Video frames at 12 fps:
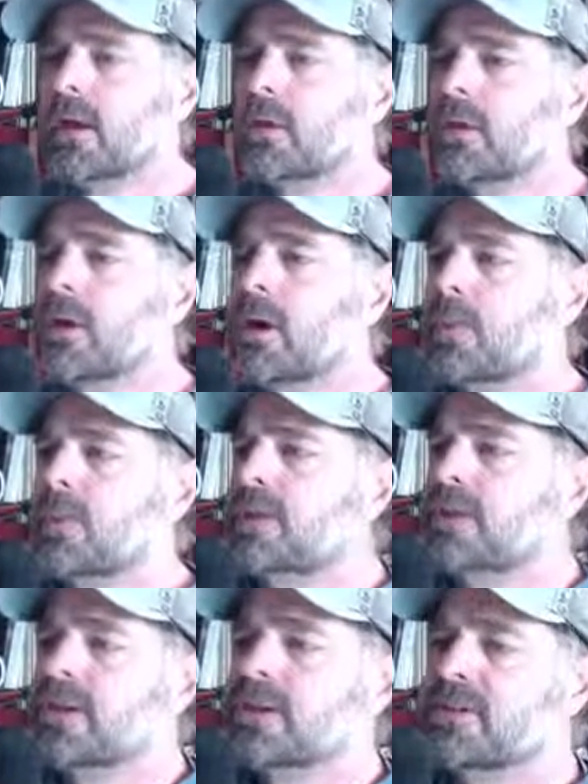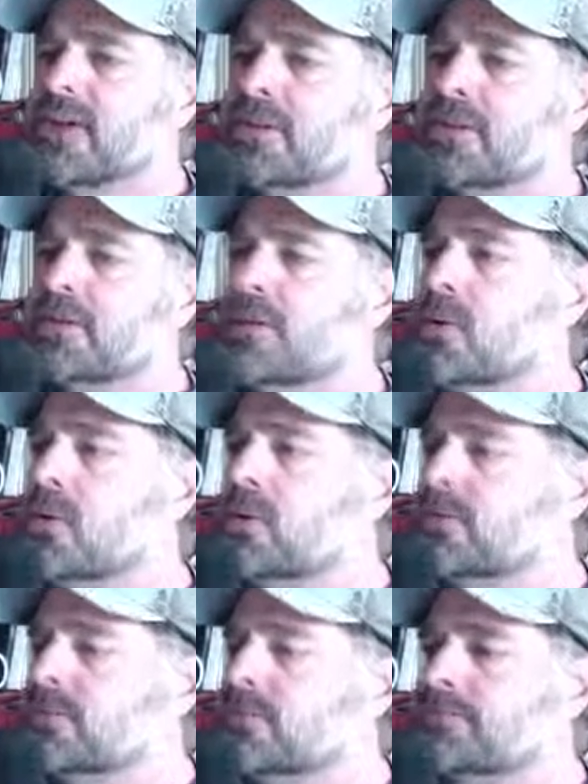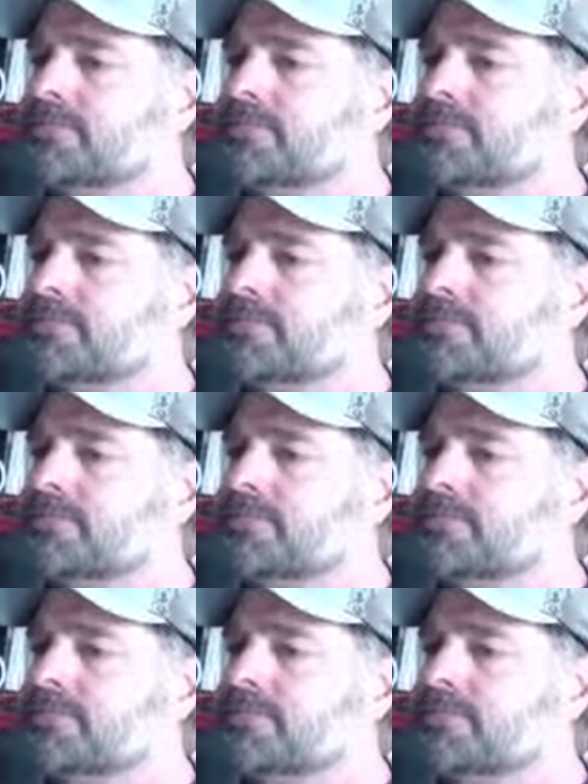We're going to open the 10-7, of course.